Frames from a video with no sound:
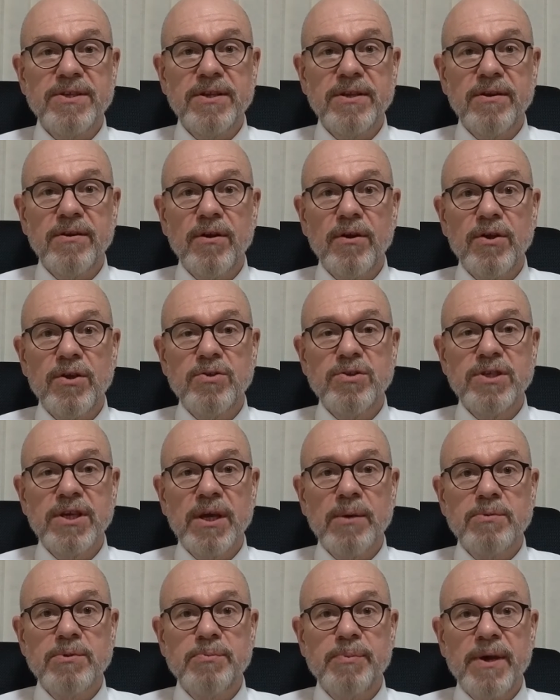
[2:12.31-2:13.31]
and you're not
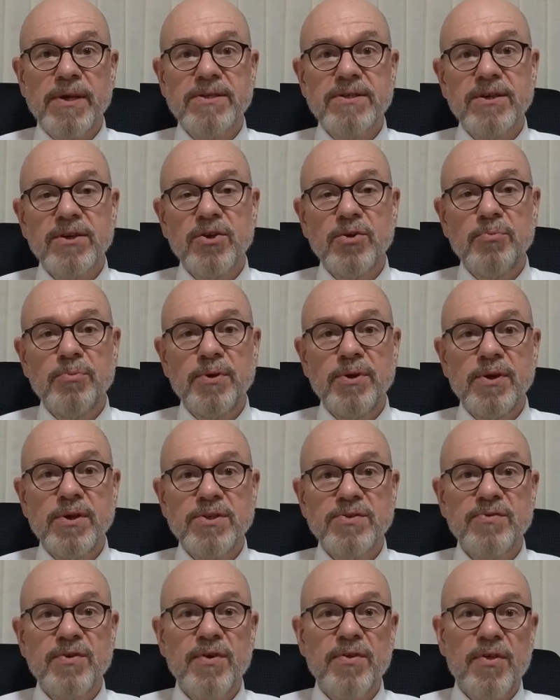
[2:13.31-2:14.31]
using up space that could be
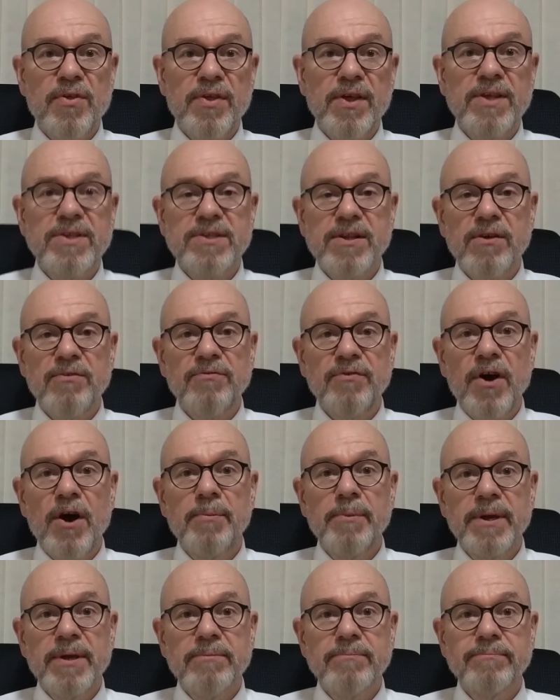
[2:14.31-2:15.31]
used for other things like
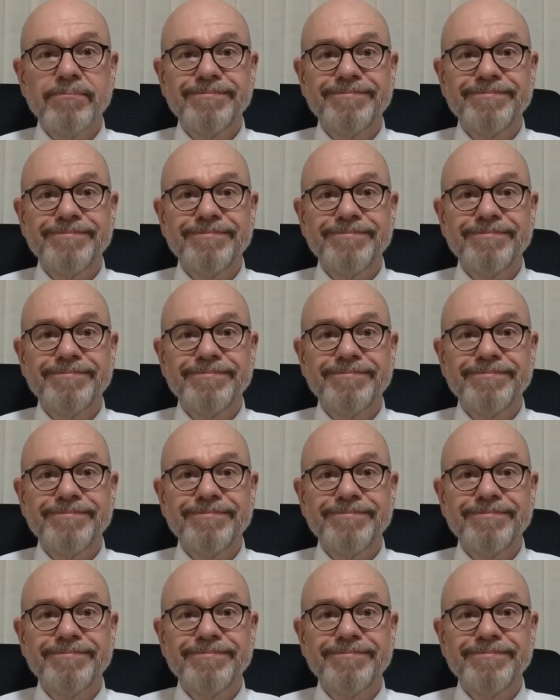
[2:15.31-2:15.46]
farming.